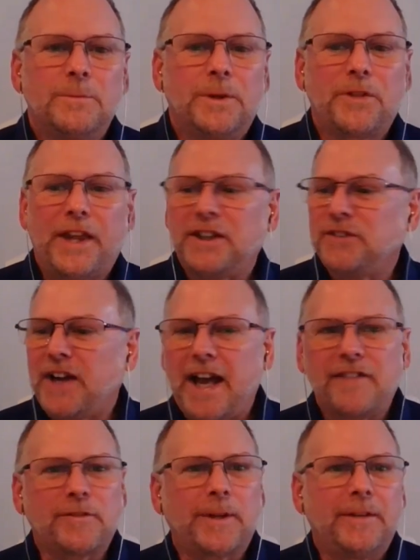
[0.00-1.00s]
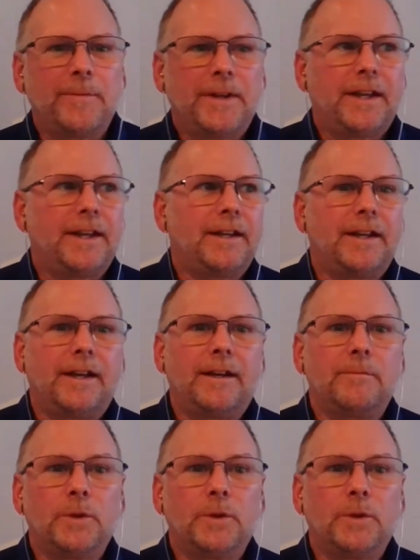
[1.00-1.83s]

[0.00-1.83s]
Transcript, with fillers: Well, thanks for having me, and uh,